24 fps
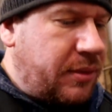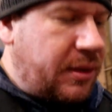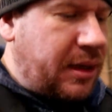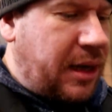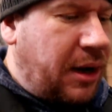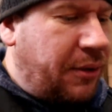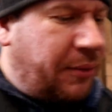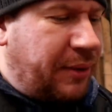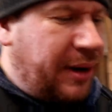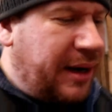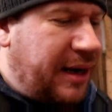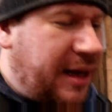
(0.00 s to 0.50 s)

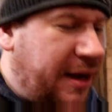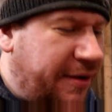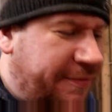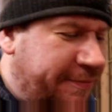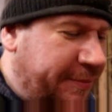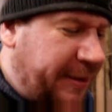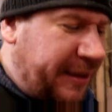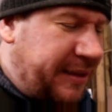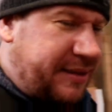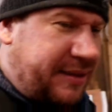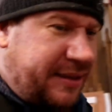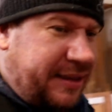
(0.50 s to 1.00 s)
I really have
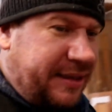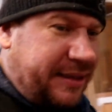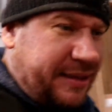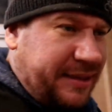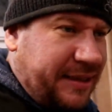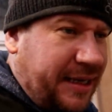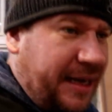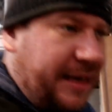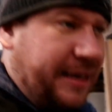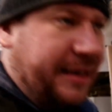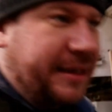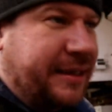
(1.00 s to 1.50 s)
blitzed these
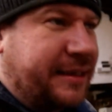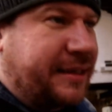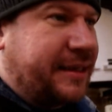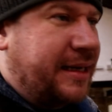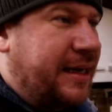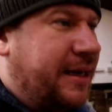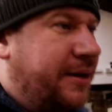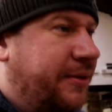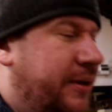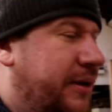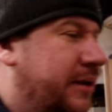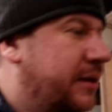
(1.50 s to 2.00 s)
tanks
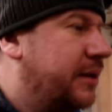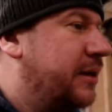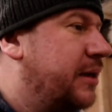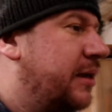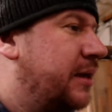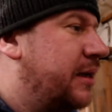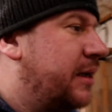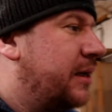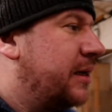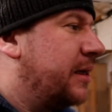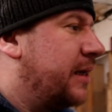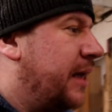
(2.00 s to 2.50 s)
out.
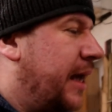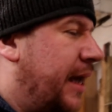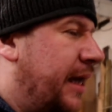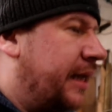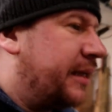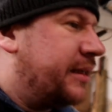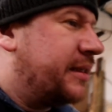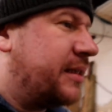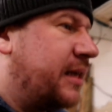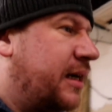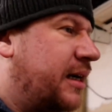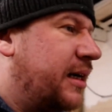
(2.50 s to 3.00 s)

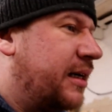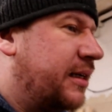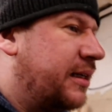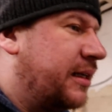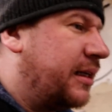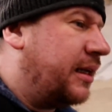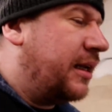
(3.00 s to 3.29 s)
Inside,